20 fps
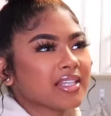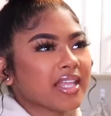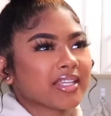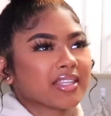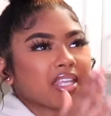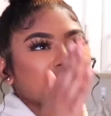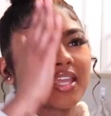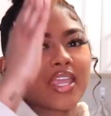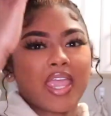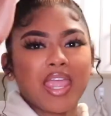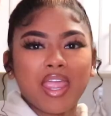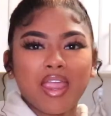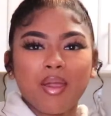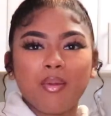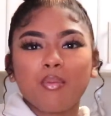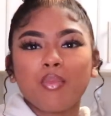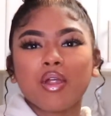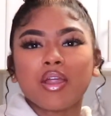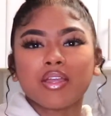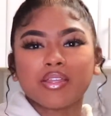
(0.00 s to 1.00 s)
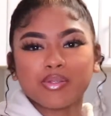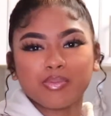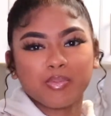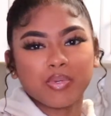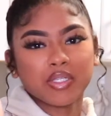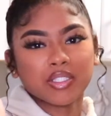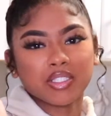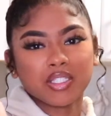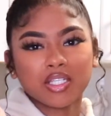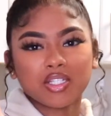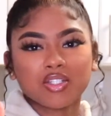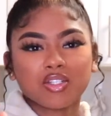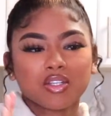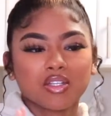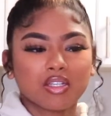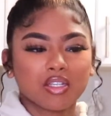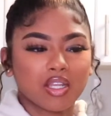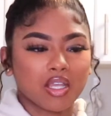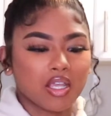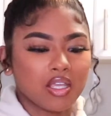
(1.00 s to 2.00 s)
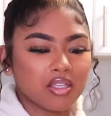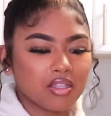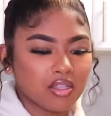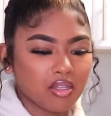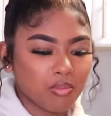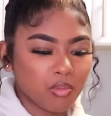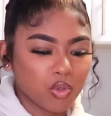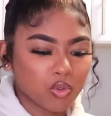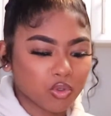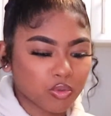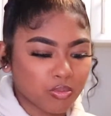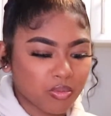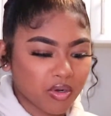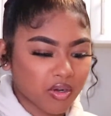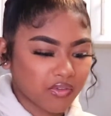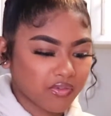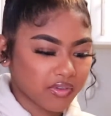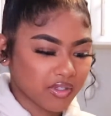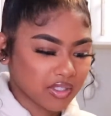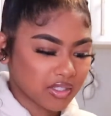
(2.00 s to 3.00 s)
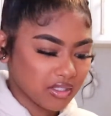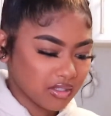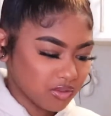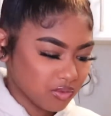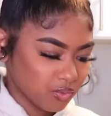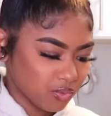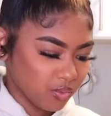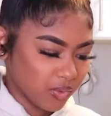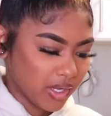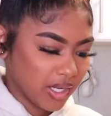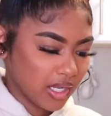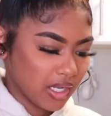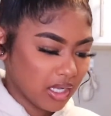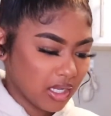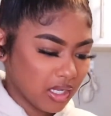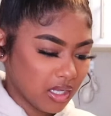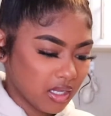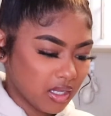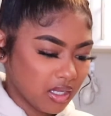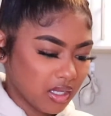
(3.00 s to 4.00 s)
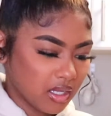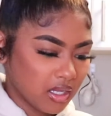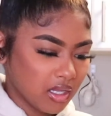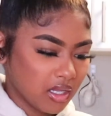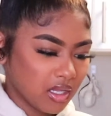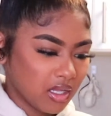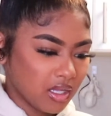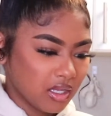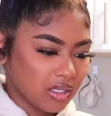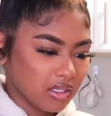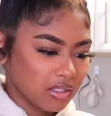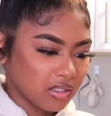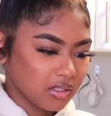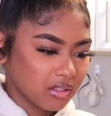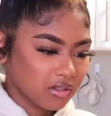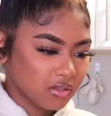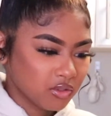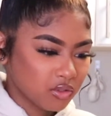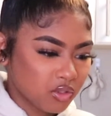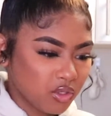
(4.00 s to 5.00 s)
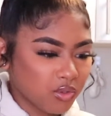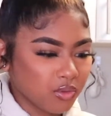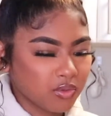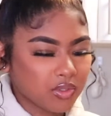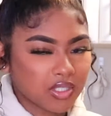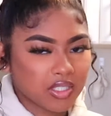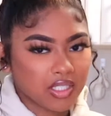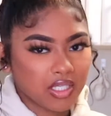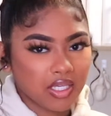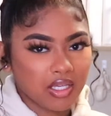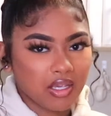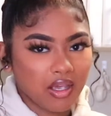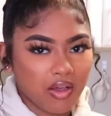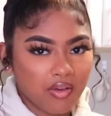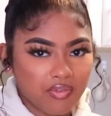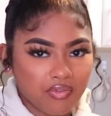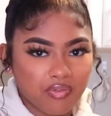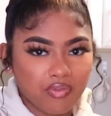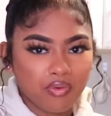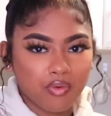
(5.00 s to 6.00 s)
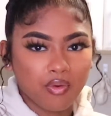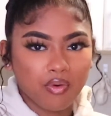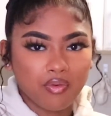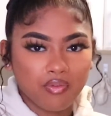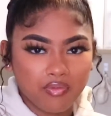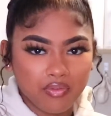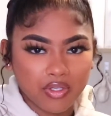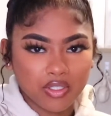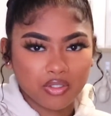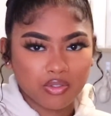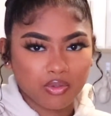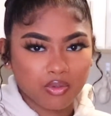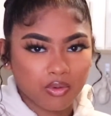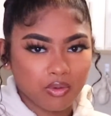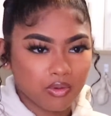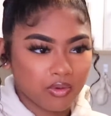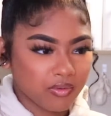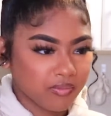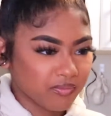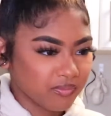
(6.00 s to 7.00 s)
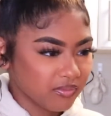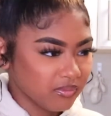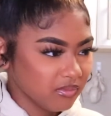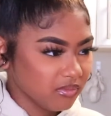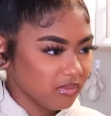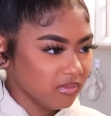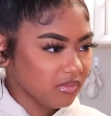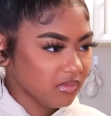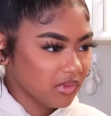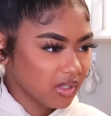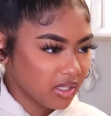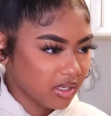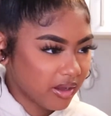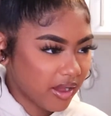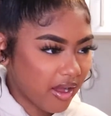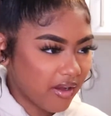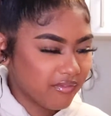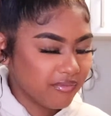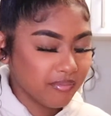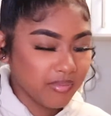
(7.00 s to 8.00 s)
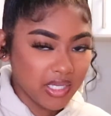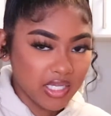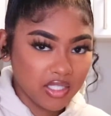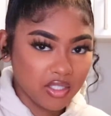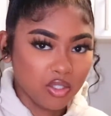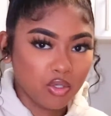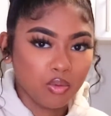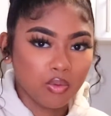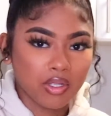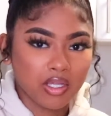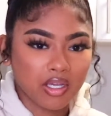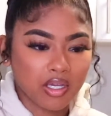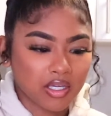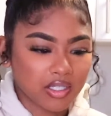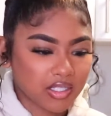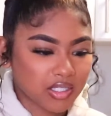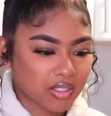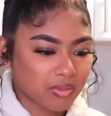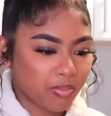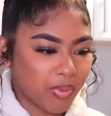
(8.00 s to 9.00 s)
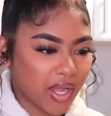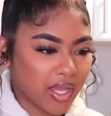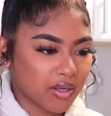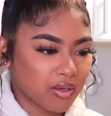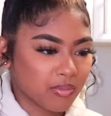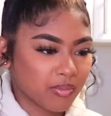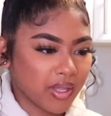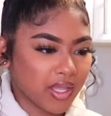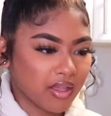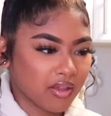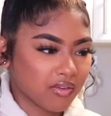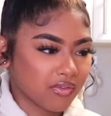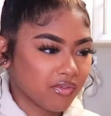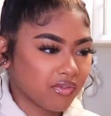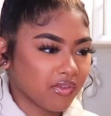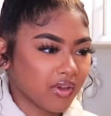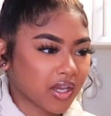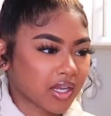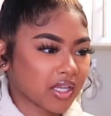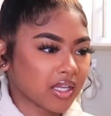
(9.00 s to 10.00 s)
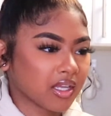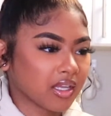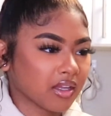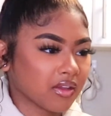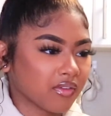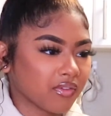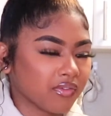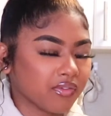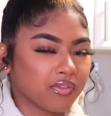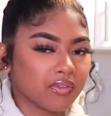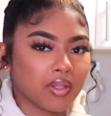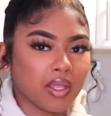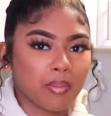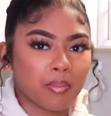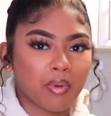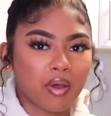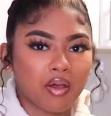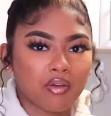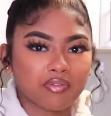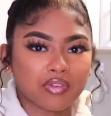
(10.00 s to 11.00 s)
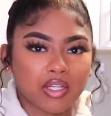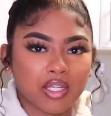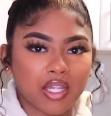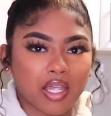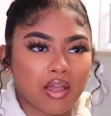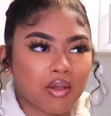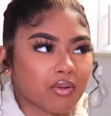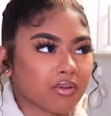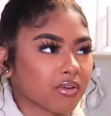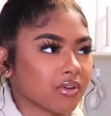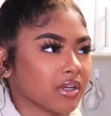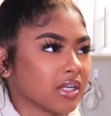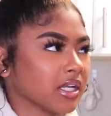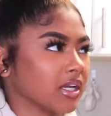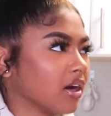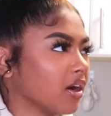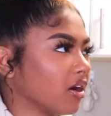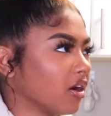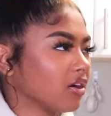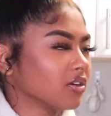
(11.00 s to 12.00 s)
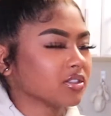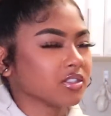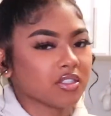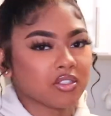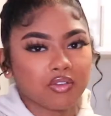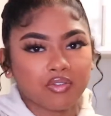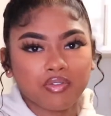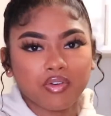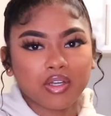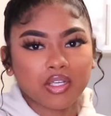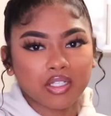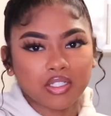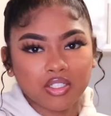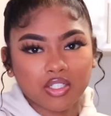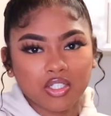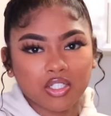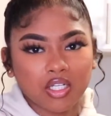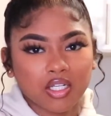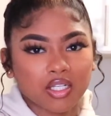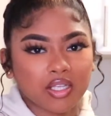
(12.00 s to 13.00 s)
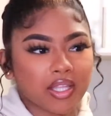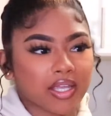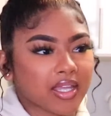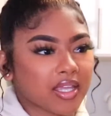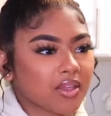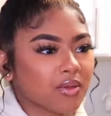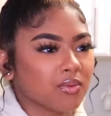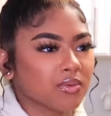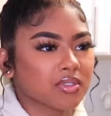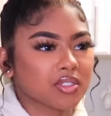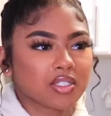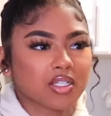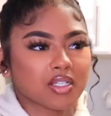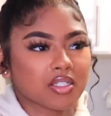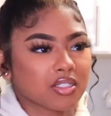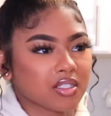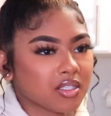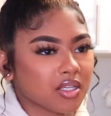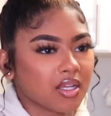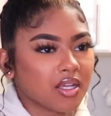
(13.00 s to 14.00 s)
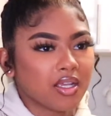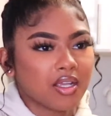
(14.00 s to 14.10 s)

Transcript: Like, the camera is positioned in the most perfectest way to see a full visual of me doing a Spider-Man fucking flip off the counter onto the fucking shit. Like, it was just...